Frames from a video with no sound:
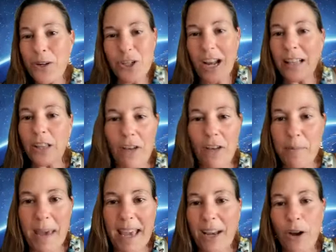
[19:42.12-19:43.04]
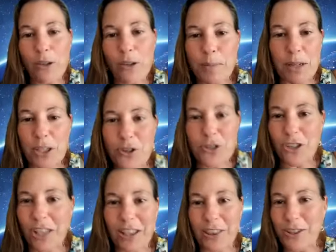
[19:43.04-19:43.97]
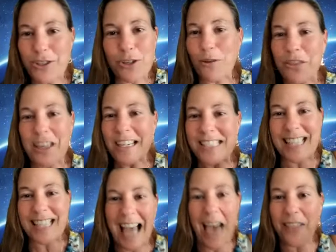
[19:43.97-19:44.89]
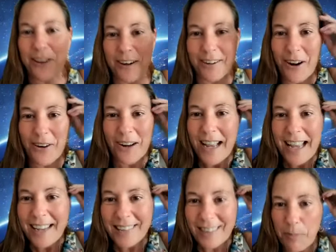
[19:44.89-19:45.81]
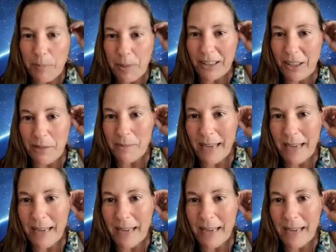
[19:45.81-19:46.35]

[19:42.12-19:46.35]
which I oh, love mangoes, good. but usually the two things together don't typically